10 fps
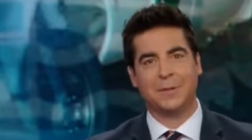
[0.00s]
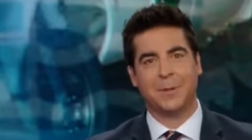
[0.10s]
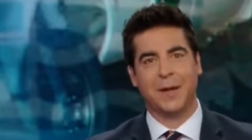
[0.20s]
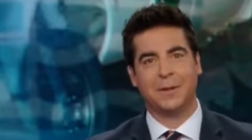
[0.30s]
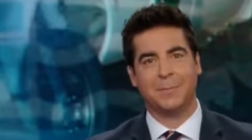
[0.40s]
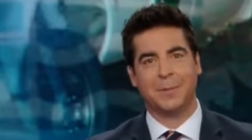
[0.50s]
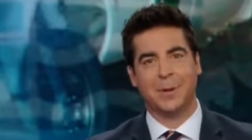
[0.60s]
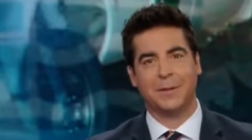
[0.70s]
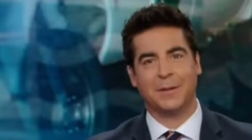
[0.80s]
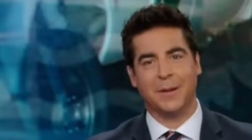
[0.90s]
threat,
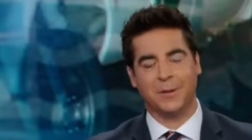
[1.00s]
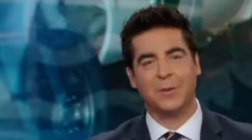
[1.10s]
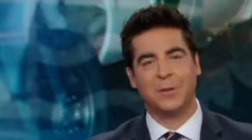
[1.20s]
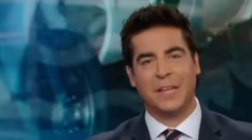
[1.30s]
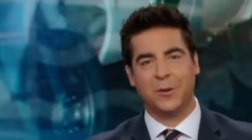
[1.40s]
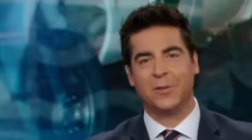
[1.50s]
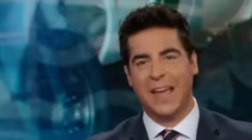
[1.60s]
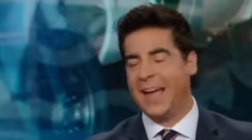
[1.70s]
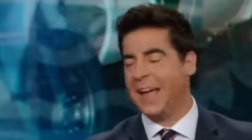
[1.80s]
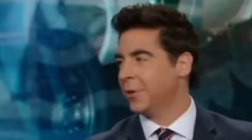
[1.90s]
but you could hear
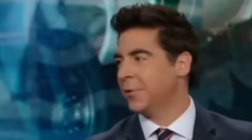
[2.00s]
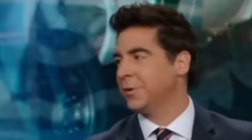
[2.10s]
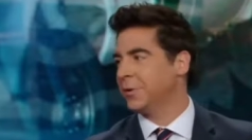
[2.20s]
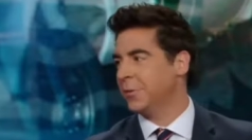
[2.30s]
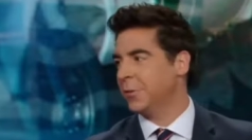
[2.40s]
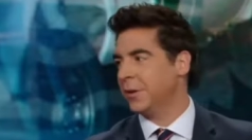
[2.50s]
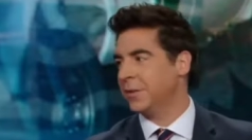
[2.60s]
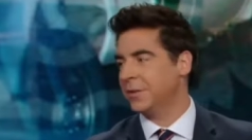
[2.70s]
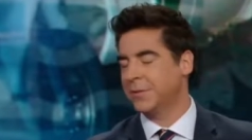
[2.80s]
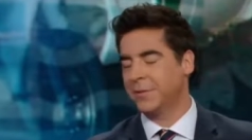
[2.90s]
the anger in his
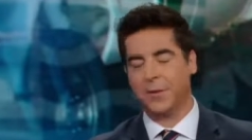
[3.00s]
voice. He's